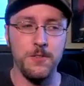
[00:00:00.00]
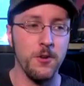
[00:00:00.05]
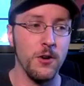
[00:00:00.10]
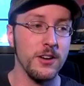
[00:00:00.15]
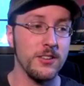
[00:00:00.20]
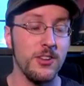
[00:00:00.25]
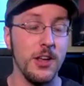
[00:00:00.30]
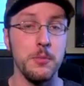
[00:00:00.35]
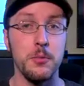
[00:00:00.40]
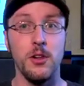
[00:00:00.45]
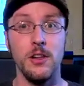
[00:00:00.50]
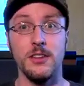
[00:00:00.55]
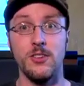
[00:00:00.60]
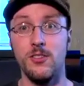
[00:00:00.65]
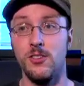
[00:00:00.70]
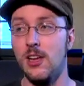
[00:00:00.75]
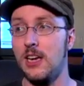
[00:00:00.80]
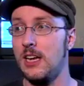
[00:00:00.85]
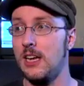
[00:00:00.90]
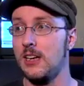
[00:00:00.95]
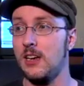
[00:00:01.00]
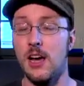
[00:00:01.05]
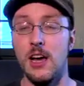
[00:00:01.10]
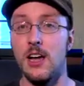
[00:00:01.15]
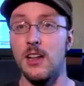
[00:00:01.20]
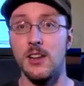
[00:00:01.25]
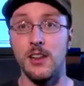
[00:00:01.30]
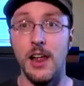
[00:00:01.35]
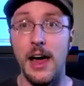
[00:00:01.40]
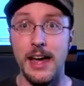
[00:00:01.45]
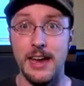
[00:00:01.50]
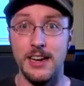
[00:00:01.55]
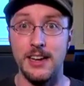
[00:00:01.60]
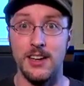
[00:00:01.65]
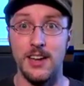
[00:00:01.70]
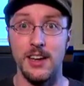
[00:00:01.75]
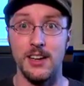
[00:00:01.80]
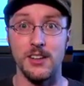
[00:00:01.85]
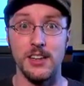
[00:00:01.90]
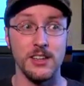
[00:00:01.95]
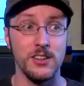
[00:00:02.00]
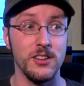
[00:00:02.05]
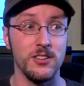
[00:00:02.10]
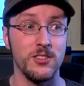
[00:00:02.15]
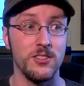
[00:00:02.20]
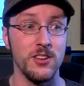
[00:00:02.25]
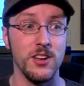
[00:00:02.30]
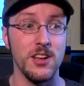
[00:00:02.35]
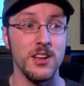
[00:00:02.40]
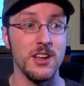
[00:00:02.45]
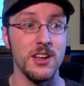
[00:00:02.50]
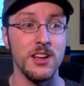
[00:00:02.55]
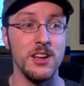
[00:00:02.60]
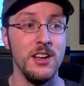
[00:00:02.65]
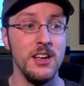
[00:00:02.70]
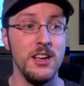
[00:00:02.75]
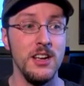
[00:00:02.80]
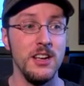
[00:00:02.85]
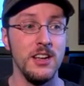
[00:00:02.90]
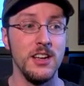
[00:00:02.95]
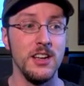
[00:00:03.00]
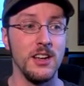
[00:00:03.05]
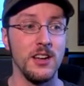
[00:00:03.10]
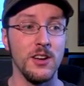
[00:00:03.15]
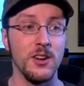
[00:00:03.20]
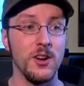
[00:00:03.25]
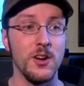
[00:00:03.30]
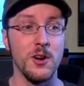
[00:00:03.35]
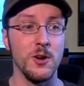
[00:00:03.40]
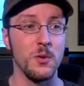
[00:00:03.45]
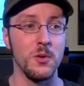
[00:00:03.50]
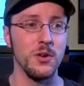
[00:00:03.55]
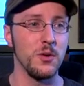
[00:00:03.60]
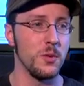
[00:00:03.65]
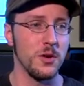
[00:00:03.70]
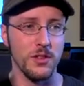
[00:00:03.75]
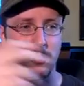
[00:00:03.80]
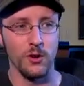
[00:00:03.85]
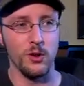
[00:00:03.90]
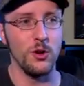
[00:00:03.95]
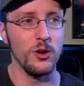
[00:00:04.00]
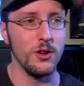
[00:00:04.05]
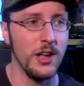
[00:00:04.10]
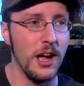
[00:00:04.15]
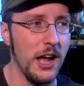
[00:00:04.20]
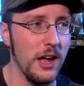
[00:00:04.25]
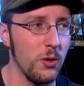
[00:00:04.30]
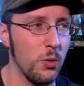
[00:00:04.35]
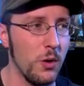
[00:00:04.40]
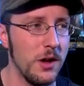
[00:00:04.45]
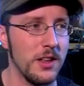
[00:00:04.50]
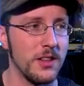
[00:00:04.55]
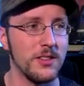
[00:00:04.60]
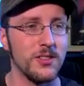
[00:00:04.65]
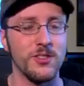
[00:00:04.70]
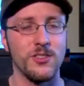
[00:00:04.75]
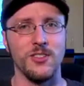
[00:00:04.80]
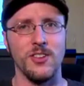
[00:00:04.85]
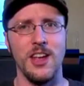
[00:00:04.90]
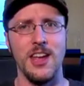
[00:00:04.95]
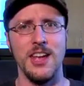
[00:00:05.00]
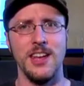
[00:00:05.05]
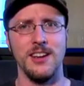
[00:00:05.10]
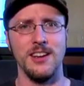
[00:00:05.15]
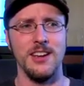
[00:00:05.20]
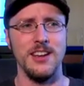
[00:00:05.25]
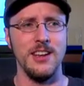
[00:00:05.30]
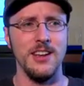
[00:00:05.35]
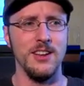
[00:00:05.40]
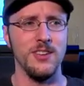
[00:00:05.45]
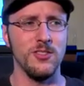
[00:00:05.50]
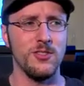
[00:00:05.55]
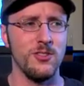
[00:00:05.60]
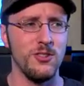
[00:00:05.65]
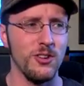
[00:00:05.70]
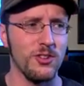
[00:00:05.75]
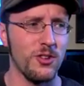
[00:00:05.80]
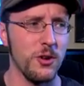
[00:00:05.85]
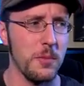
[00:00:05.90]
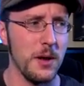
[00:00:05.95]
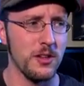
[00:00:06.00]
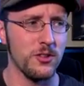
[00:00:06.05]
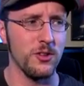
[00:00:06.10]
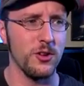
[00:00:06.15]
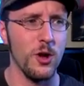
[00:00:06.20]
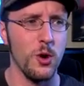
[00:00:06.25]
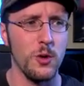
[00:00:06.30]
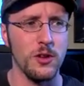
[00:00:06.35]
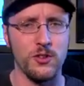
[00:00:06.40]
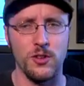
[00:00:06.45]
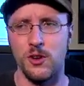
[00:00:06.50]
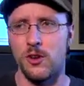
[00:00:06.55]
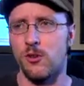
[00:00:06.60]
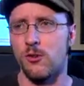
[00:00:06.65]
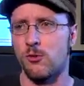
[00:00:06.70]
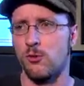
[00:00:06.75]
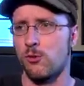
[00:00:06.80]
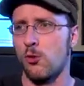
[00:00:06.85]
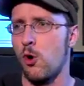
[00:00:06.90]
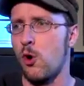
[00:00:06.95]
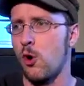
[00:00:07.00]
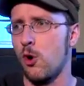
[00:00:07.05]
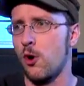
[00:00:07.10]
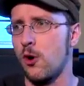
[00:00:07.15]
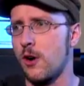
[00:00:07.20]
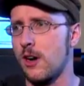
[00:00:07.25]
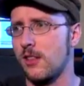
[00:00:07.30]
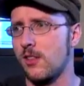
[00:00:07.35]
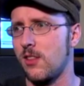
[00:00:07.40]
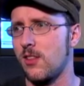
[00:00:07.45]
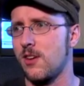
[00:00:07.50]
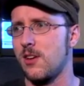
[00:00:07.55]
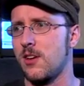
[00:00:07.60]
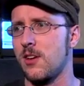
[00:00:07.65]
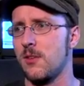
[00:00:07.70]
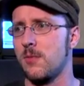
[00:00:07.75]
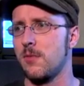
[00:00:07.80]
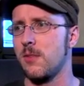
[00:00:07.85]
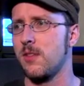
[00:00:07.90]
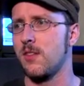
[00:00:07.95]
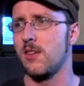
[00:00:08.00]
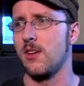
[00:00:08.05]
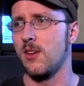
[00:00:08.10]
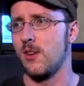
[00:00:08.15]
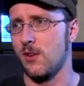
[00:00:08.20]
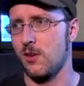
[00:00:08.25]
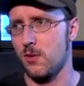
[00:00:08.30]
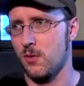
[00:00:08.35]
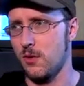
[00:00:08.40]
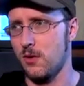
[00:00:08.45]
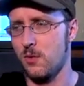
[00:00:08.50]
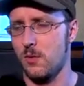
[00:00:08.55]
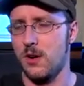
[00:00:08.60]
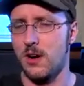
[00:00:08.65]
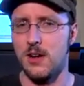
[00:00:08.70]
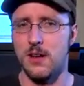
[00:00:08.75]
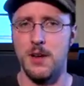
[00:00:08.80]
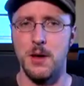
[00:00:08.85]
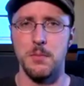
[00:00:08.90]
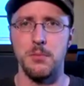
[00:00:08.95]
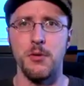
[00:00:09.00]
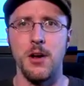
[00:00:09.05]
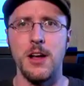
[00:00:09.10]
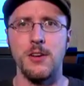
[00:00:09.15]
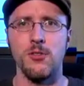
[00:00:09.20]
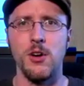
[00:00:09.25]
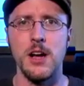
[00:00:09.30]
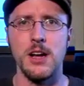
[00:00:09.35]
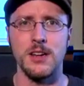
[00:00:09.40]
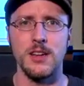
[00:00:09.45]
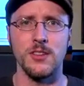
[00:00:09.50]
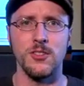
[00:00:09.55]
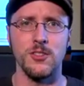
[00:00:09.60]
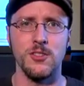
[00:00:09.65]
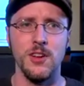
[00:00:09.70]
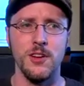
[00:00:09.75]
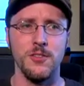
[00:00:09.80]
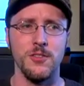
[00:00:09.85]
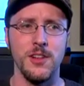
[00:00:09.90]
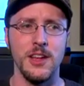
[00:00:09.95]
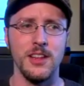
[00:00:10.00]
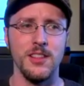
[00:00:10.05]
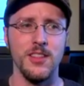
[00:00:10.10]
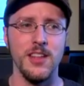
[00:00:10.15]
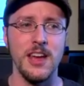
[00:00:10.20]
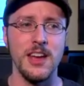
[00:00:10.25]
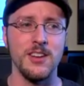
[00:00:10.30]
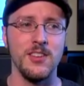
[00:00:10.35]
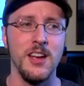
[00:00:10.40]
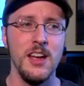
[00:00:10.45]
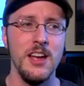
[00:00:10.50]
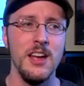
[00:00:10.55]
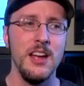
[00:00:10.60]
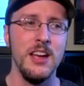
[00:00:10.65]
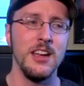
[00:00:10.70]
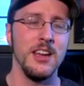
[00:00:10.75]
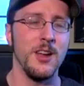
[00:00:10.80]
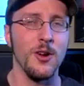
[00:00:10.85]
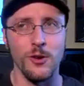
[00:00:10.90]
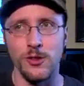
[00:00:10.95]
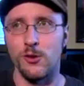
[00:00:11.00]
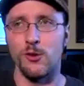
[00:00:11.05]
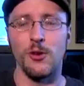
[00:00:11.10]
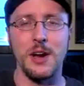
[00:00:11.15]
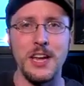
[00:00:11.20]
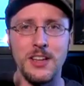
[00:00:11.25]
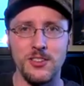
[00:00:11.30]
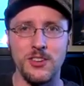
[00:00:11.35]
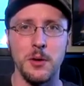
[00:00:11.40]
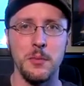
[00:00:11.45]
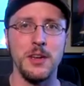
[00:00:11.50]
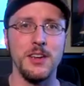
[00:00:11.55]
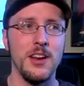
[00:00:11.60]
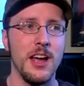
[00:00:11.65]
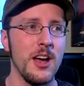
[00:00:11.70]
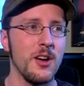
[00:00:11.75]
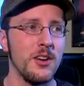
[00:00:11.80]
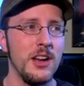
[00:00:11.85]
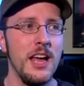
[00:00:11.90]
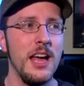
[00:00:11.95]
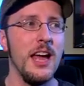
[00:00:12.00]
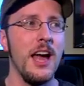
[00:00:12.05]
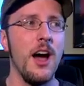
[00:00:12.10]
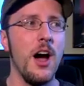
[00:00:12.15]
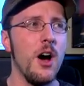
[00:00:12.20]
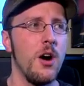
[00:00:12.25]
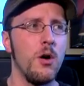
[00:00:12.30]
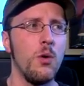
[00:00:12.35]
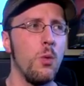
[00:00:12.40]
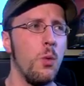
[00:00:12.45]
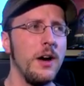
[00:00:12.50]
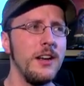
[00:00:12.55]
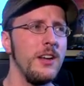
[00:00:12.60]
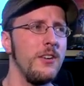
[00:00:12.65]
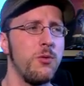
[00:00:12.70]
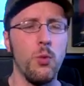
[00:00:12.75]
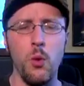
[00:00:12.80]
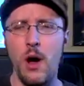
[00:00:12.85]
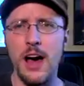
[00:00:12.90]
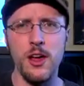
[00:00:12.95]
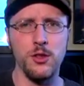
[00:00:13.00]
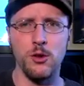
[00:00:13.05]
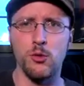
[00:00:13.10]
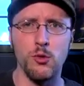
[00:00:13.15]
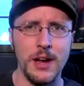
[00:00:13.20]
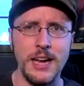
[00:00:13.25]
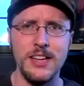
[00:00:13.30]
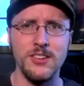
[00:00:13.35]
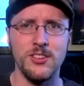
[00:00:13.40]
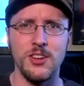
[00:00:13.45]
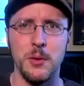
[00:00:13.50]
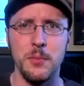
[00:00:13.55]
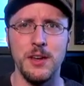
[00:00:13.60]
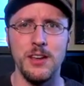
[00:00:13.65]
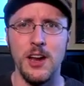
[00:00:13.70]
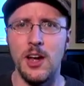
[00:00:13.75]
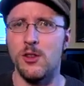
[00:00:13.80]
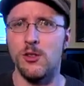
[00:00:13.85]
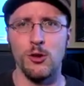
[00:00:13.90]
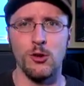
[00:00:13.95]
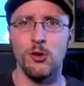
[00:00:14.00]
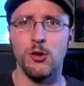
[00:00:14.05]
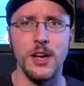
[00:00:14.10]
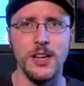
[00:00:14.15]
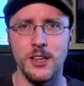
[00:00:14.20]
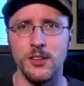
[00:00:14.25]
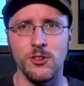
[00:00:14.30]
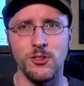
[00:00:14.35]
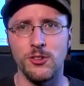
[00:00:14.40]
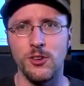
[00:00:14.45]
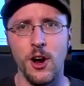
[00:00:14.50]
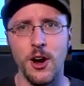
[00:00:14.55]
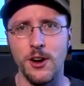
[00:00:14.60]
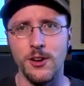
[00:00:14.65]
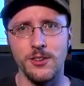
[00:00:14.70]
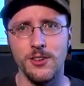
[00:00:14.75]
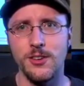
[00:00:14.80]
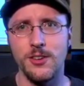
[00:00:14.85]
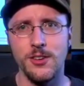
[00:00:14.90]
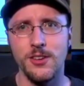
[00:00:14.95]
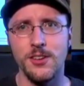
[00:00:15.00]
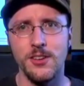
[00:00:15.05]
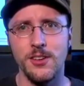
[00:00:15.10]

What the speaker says: For example, let's say in Lion King, like, let's say, you know, where the good guy wins and he's just about to go, he's gonna roar at the, you know, on Pride Rock and stuff like that, you know, and the rain's coming down. What while the rain's coming down, the credits start?